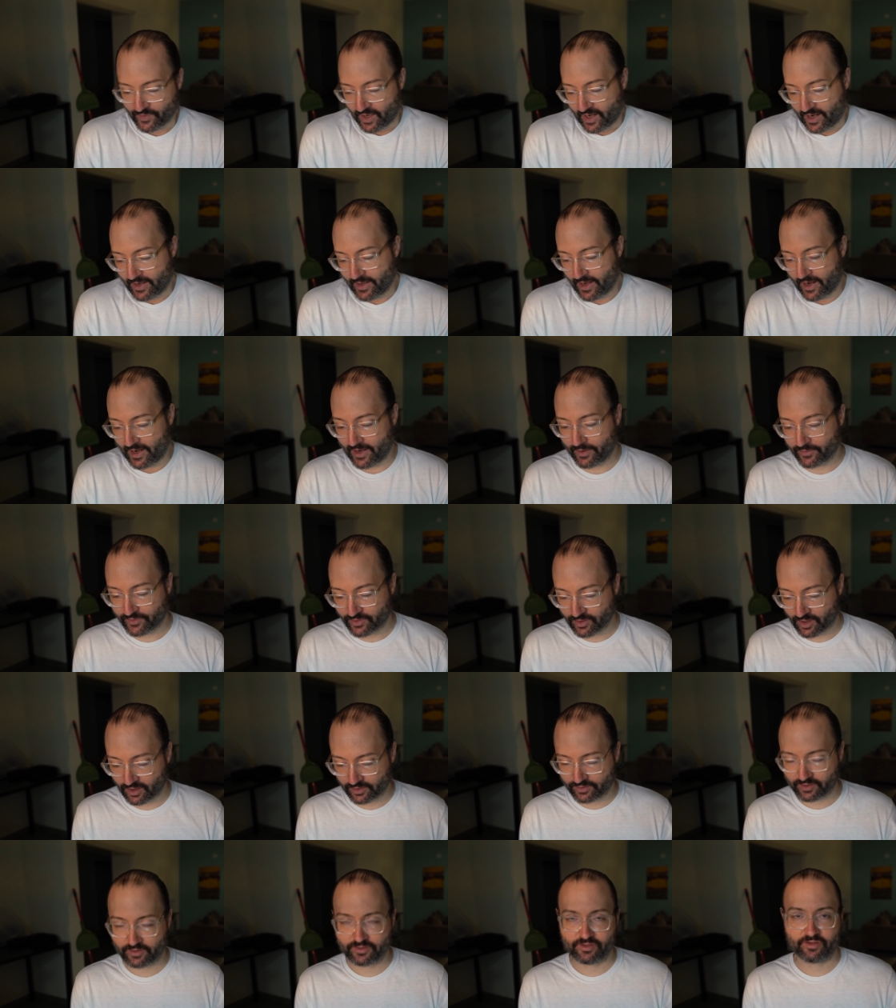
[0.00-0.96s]
I
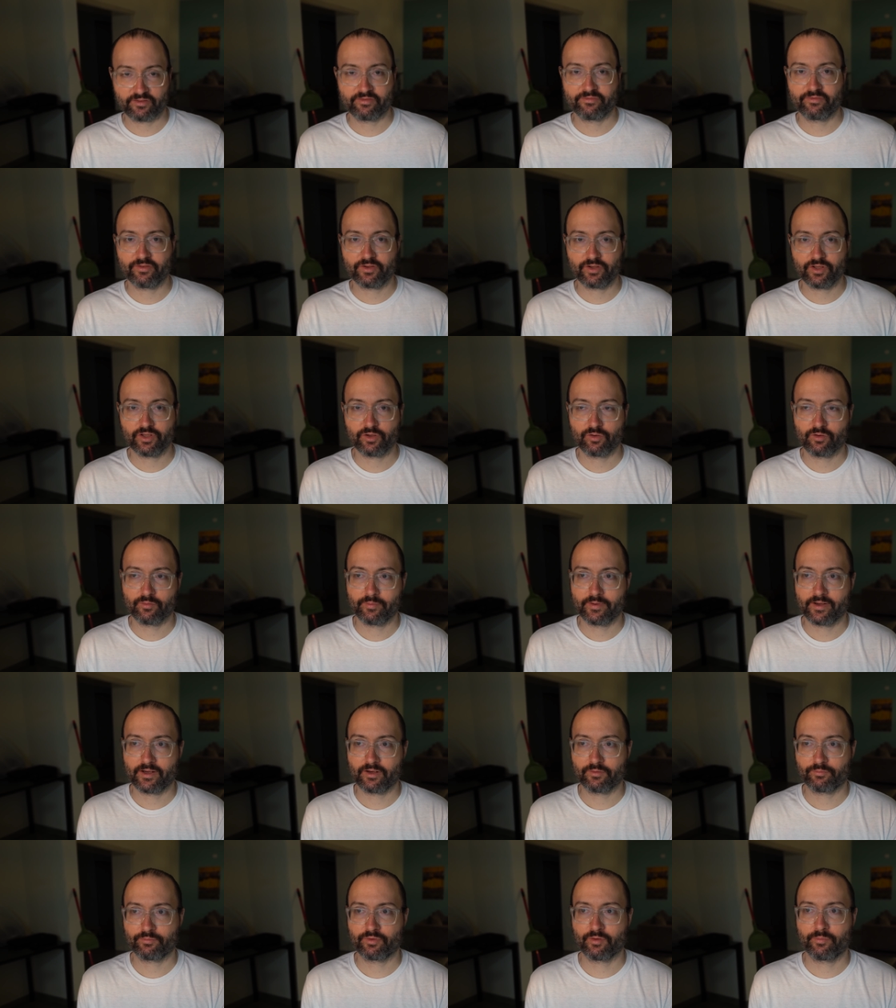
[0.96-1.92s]
talked on this video
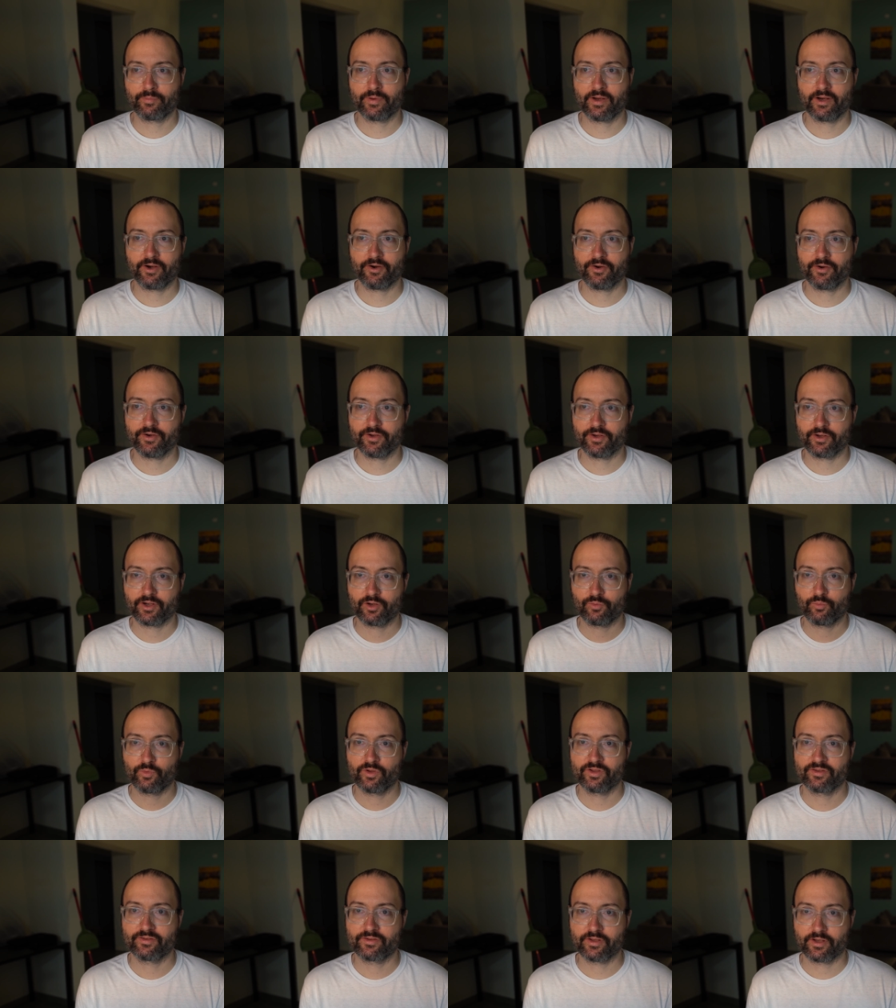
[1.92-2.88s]
about preparing on
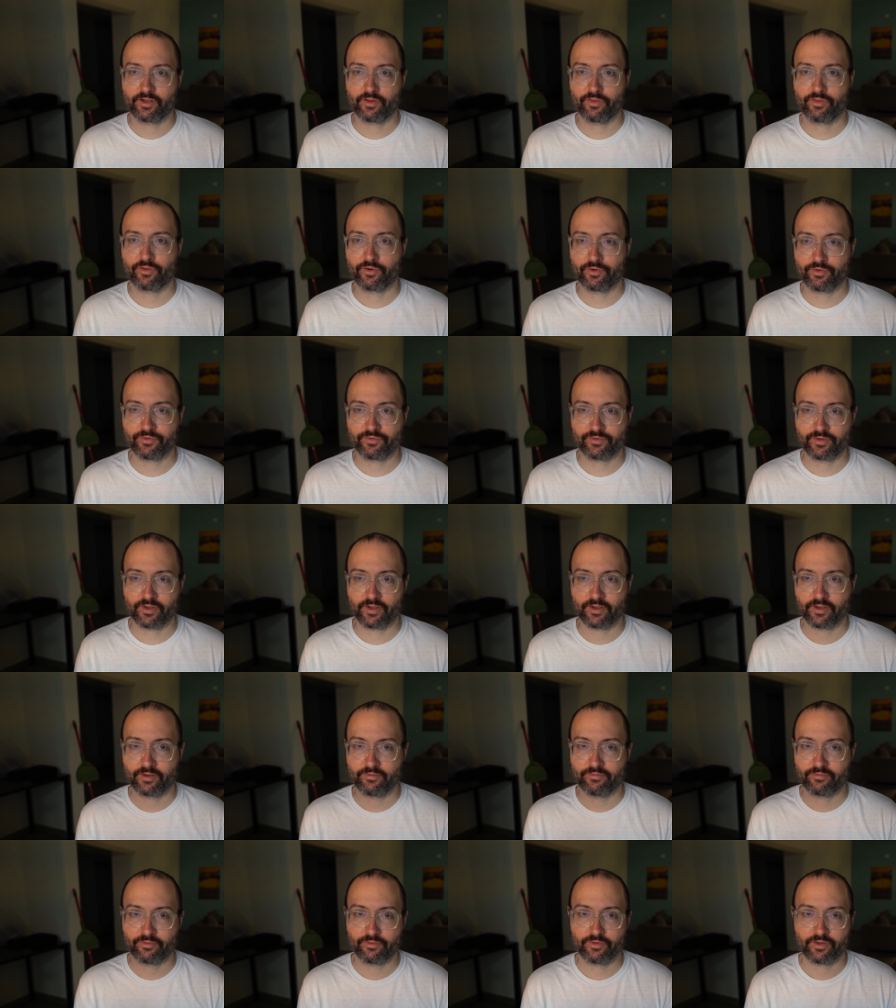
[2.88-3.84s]
Wednesday and
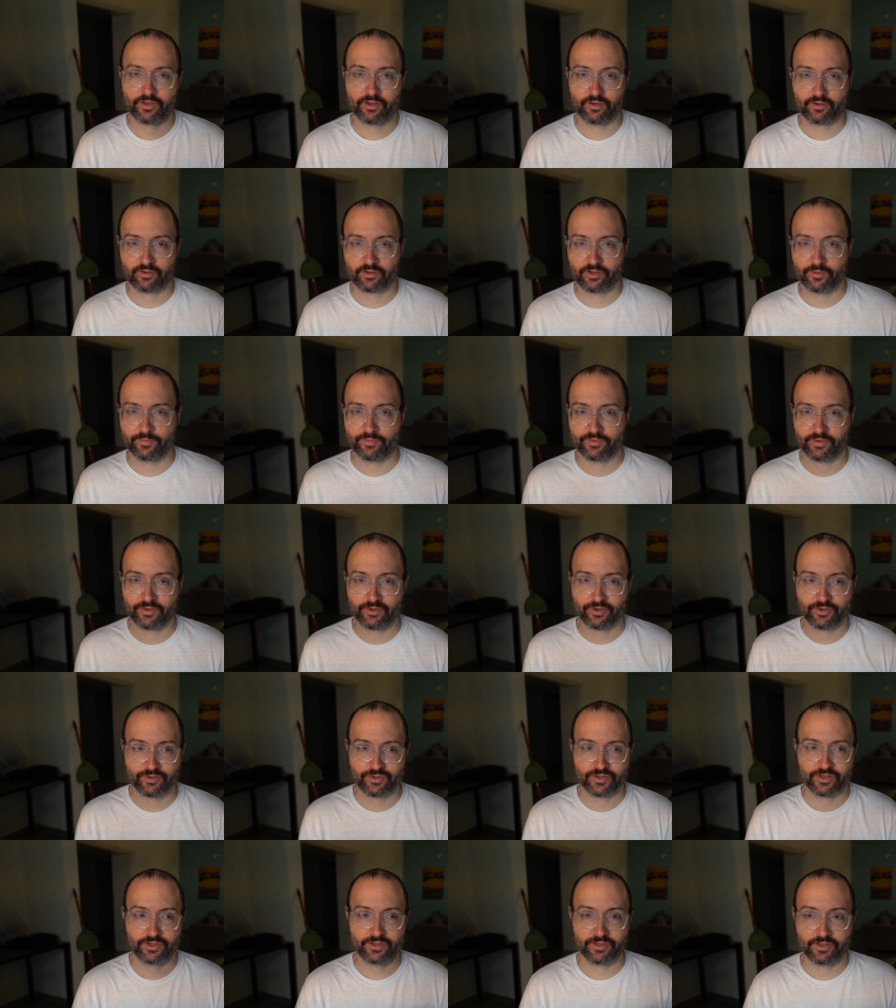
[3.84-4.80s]
Thursday for the eclipse energy,